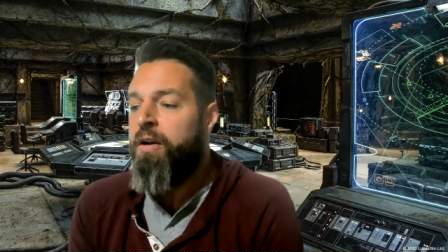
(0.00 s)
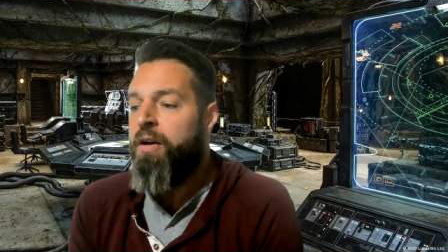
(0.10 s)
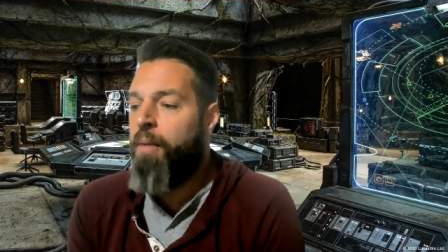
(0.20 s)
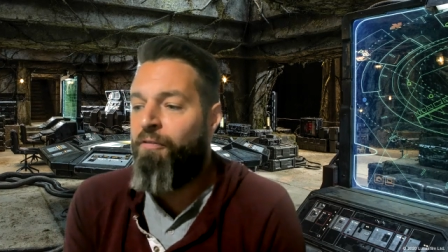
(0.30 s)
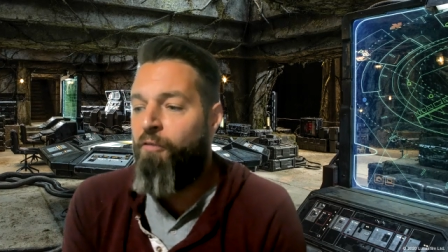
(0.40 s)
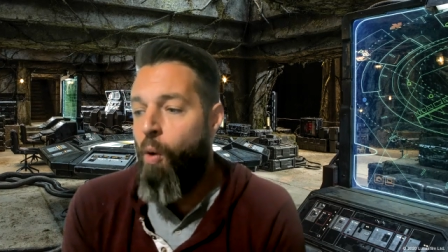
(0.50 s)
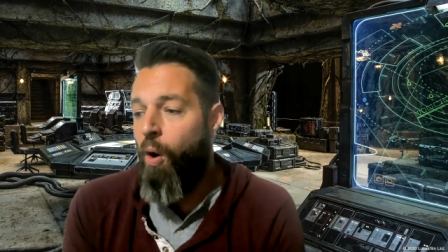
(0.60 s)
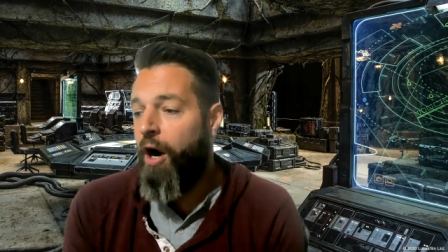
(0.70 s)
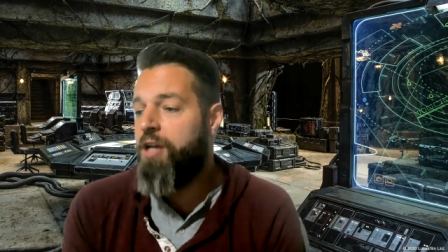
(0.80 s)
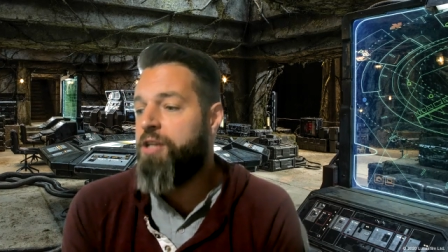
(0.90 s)
Number
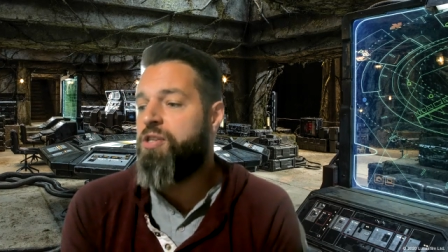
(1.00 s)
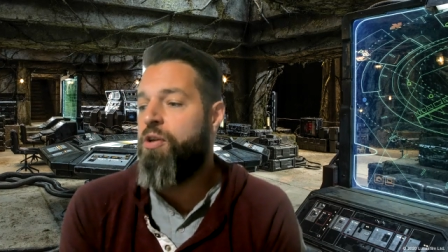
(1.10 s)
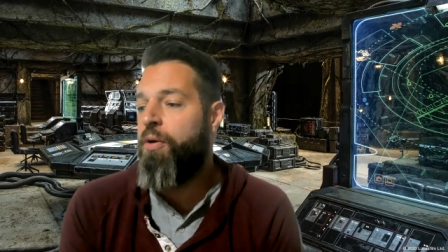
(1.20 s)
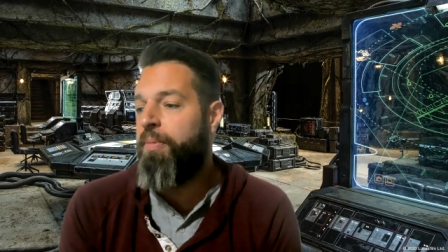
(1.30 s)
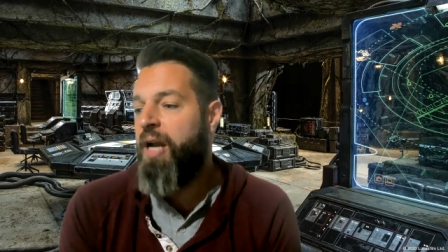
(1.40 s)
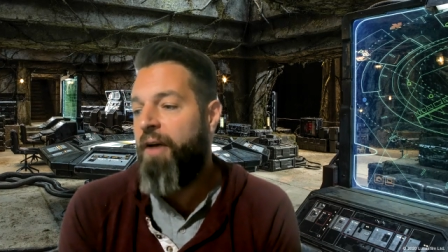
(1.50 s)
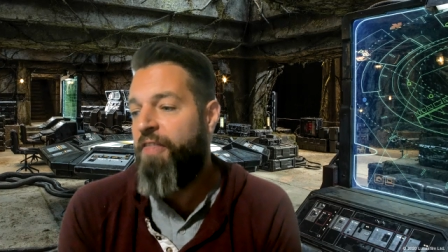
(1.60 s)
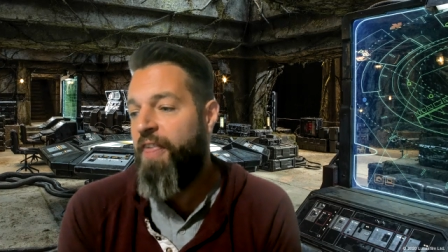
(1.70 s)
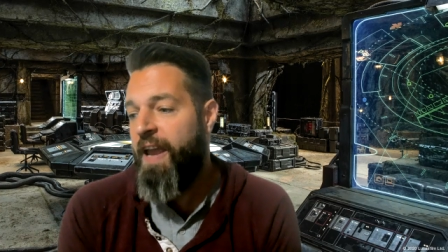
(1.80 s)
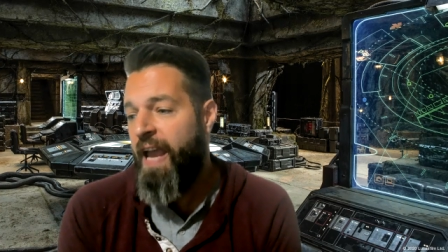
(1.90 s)
four, assume
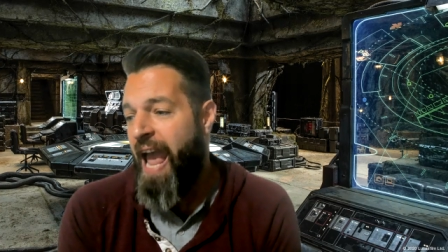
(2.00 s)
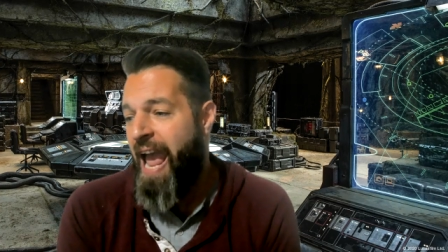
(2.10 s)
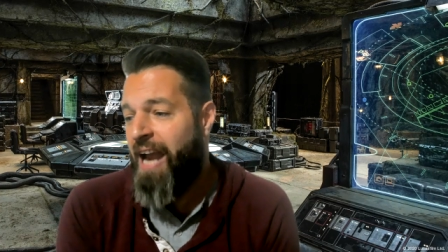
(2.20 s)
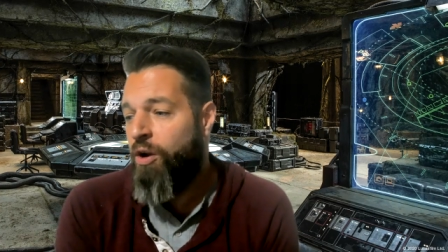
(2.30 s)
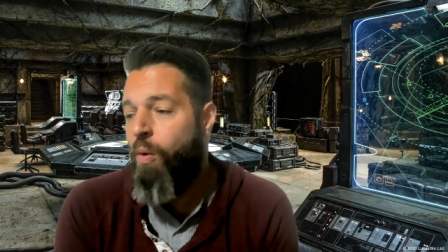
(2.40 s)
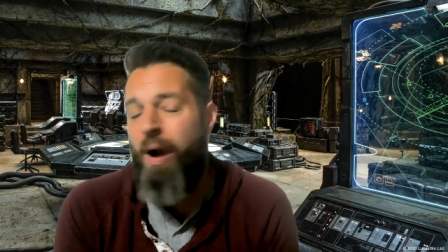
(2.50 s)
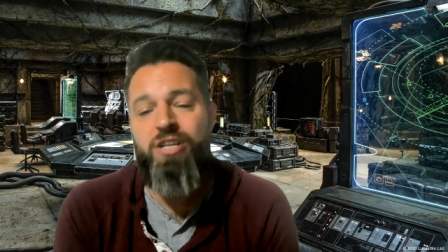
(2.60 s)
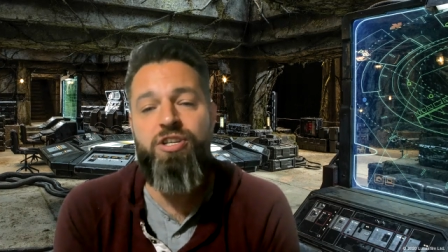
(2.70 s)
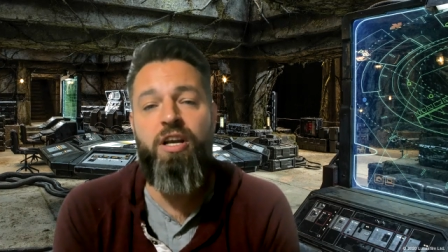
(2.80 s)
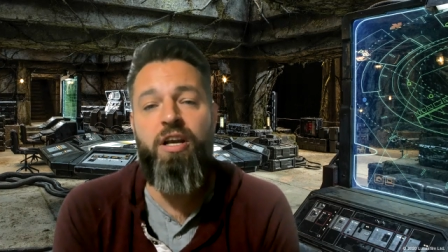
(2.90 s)
nothing and
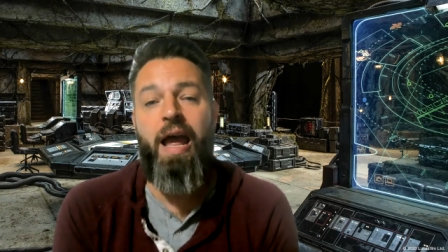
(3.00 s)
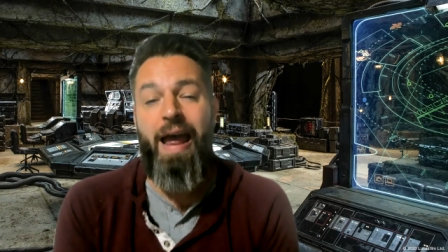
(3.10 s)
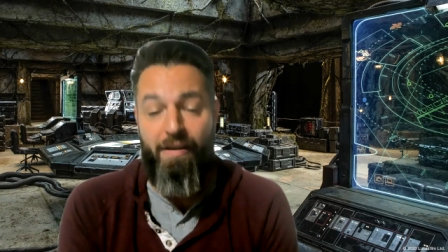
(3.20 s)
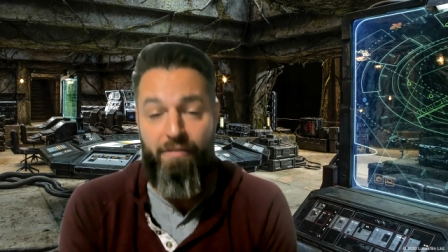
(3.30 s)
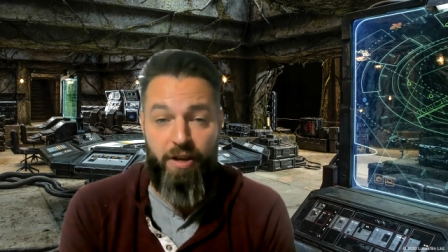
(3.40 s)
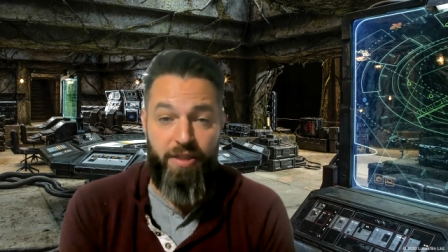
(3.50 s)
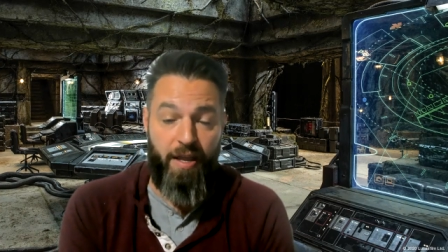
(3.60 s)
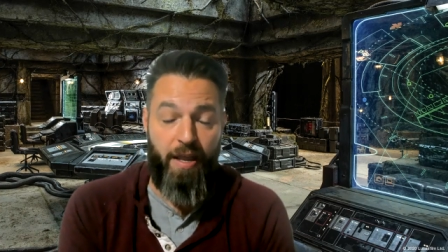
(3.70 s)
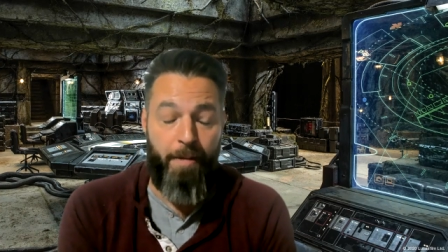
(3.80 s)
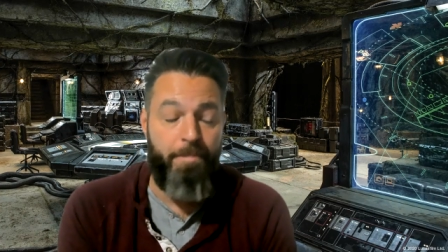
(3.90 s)
question
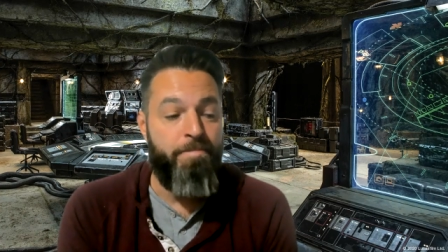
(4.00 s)
everything.